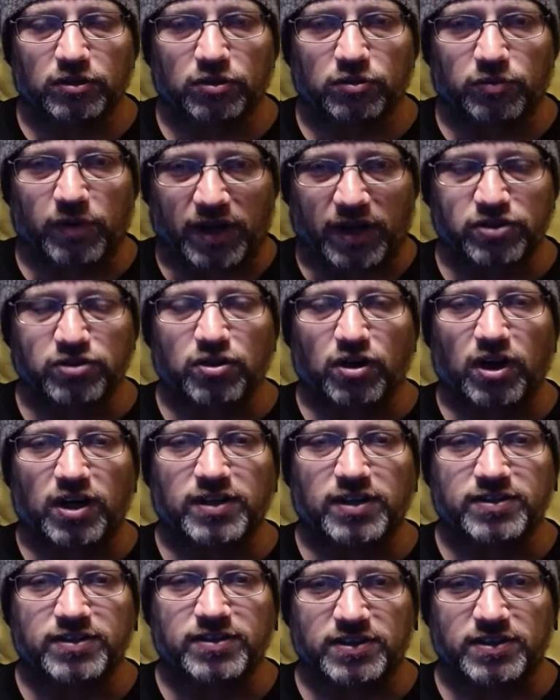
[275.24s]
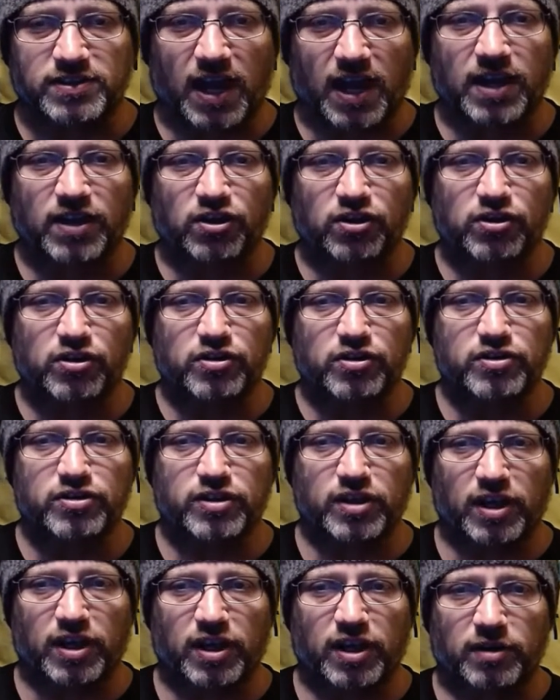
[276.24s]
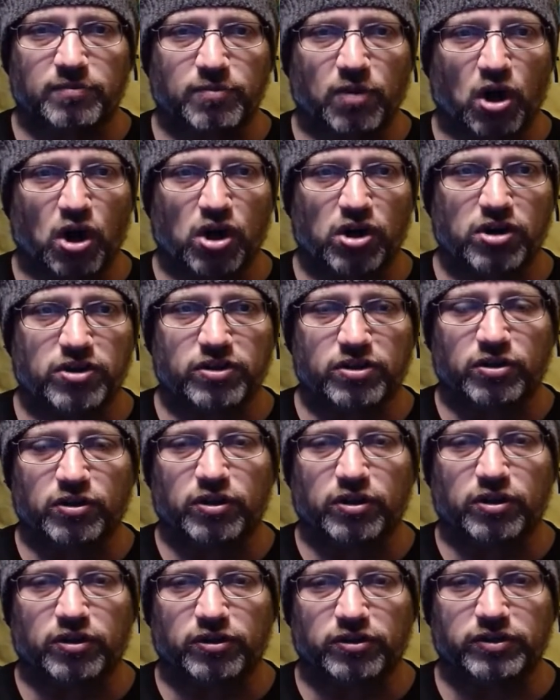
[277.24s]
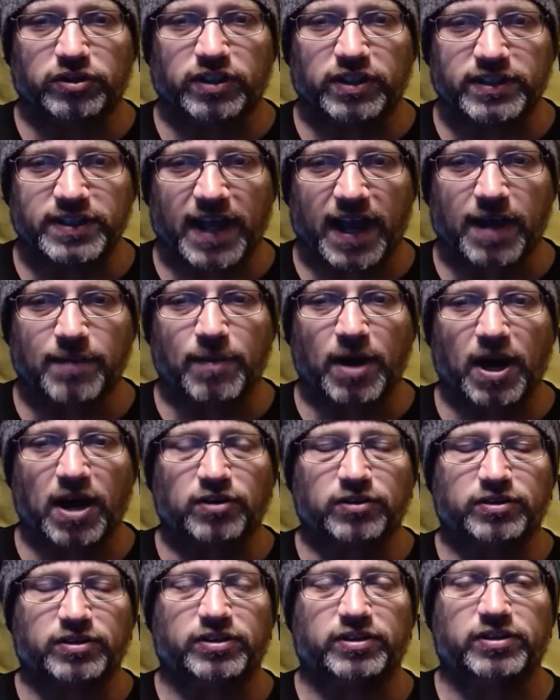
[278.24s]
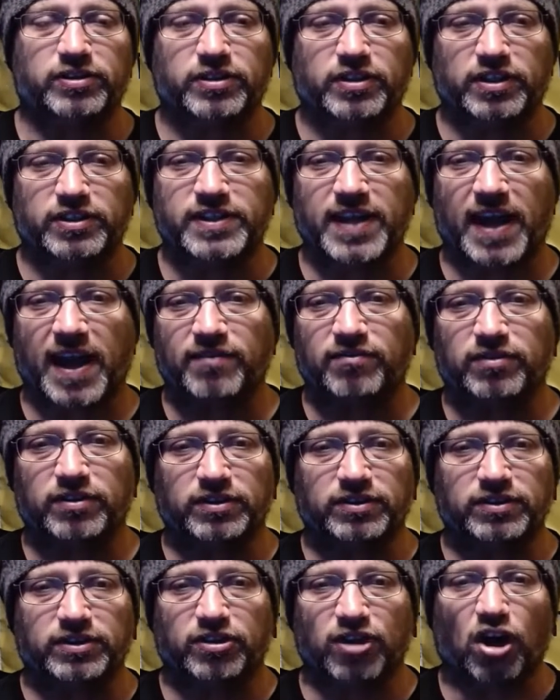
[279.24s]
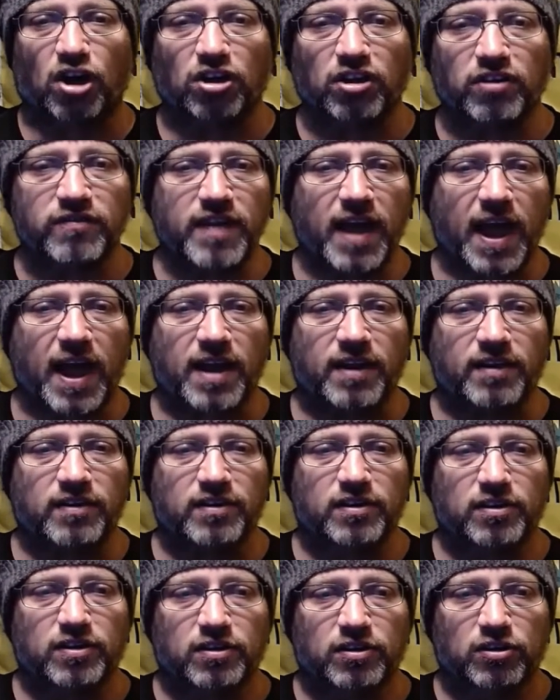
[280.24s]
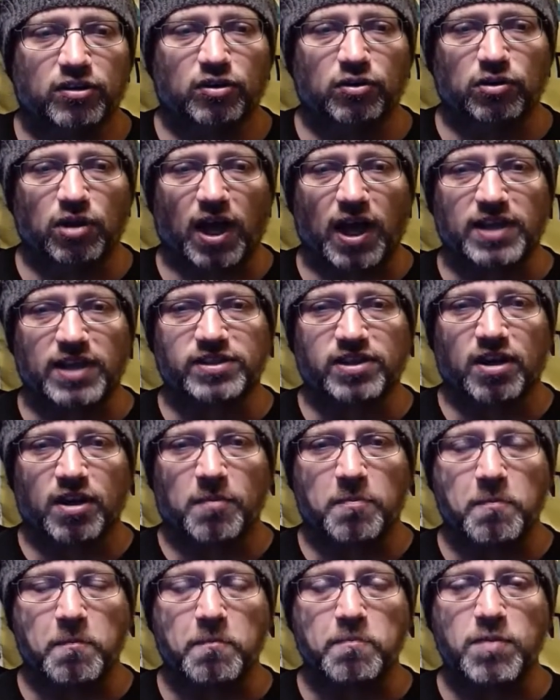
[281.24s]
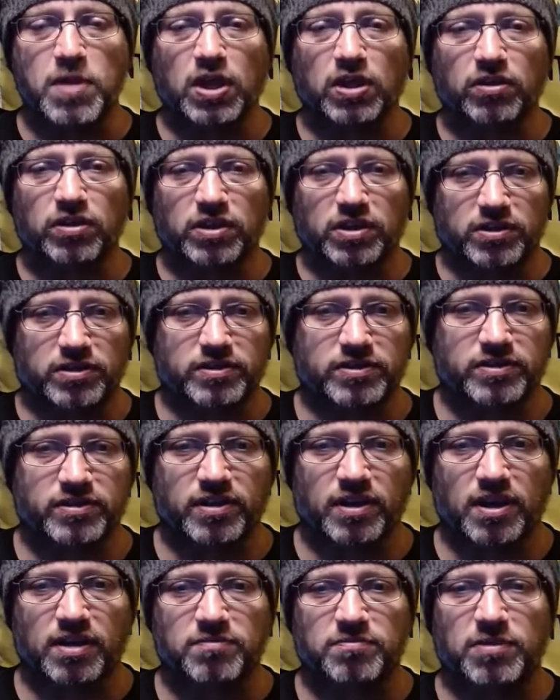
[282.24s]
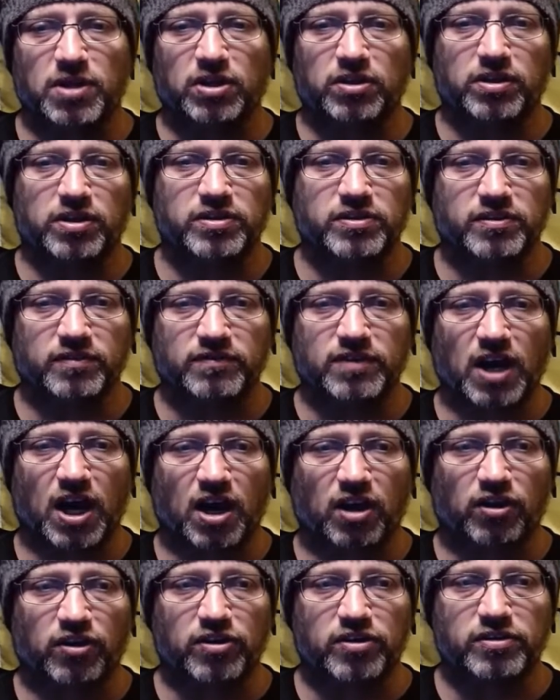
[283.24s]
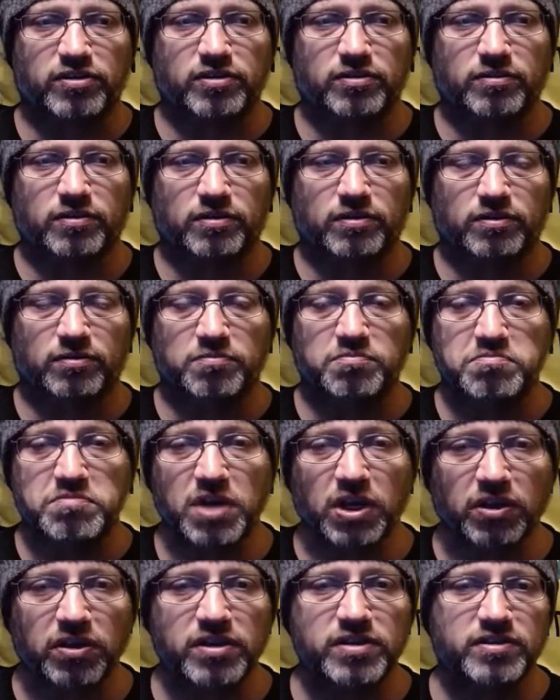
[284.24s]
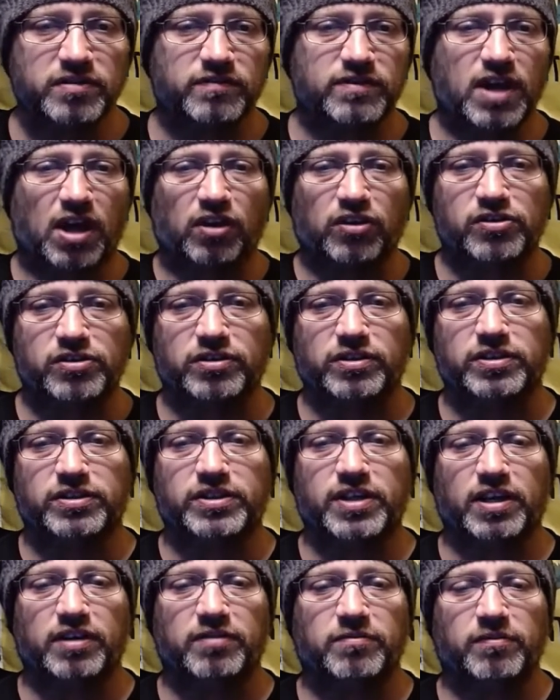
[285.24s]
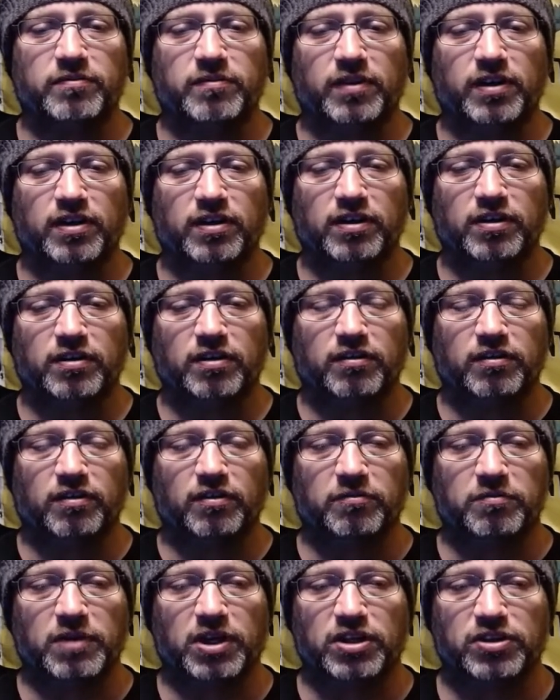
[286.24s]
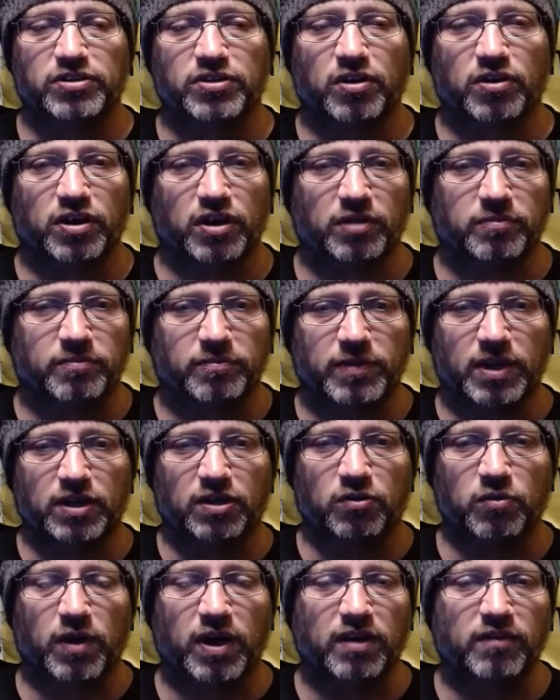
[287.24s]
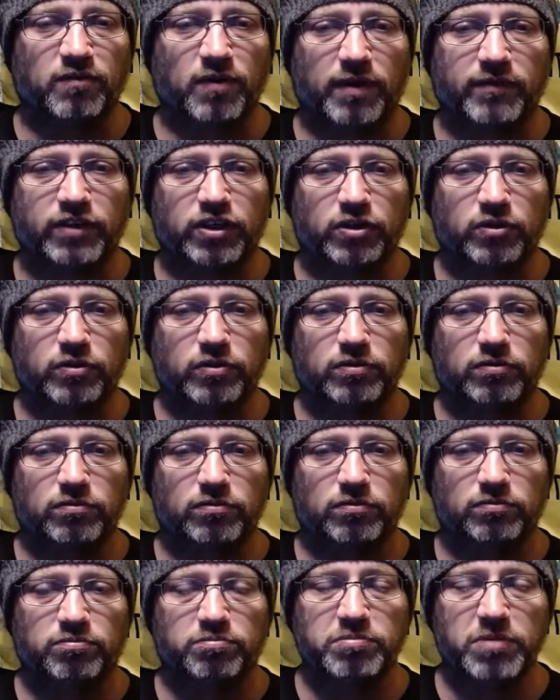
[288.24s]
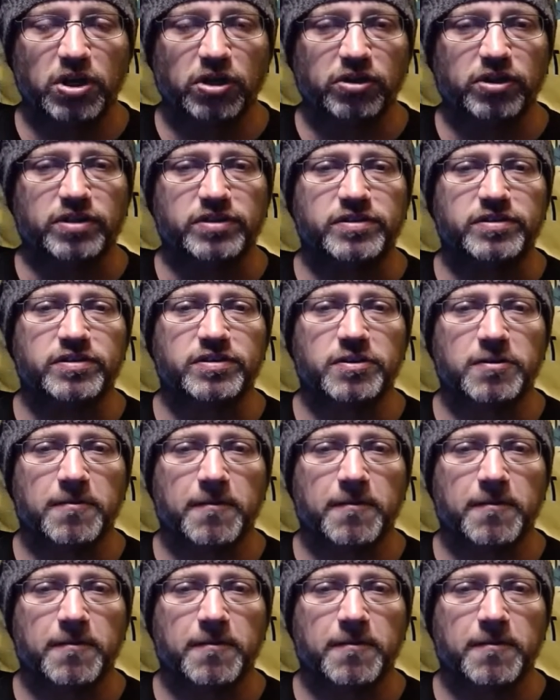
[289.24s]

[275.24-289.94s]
restaurants and diners and bars and grills and the tap houses and the taverns and all of that, who lost millions and millions of dollars, in the state of Minnesota in the way of revenue. Millions.